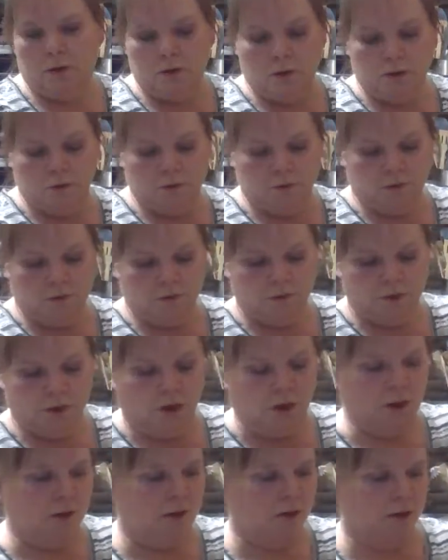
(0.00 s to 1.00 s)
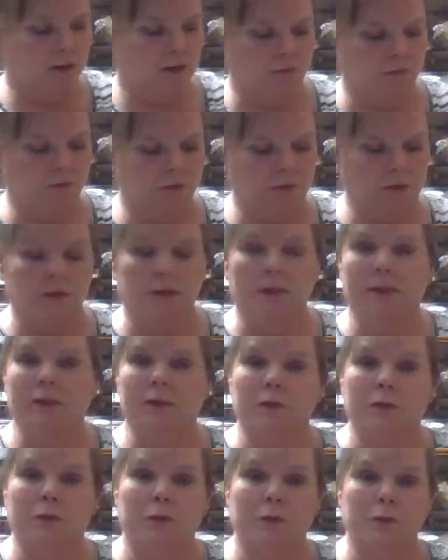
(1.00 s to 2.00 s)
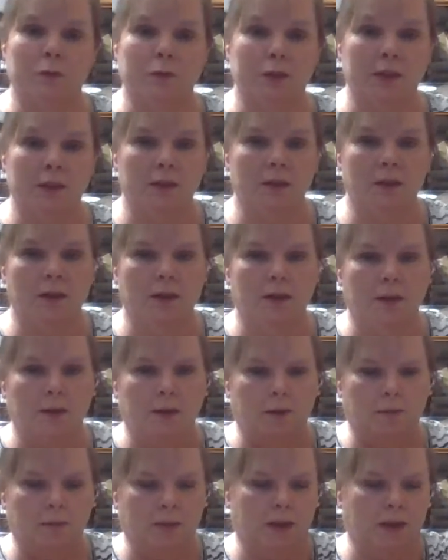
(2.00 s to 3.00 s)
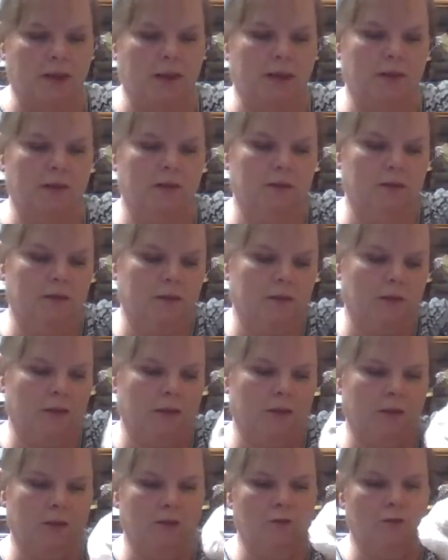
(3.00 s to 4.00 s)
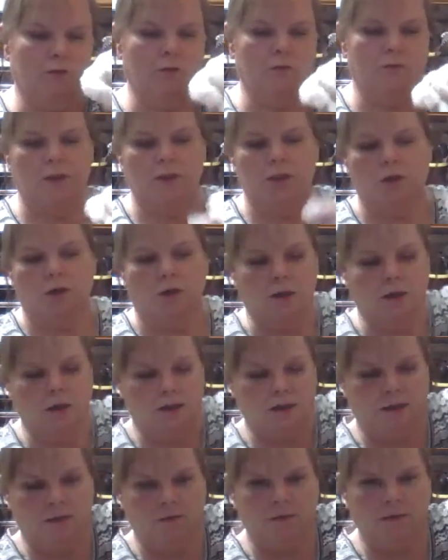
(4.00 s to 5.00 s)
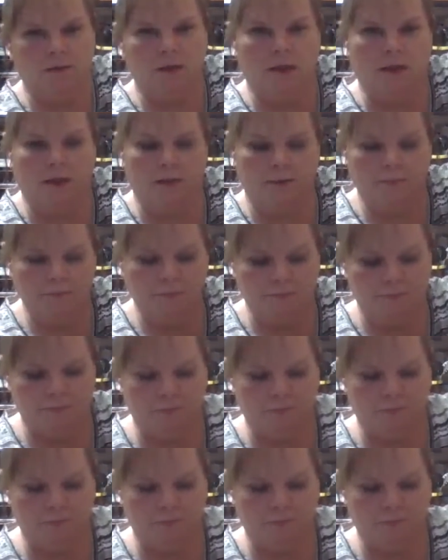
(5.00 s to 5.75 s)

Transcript: cloves of garlic. I've already done 3, but I just use fresh garlic every time.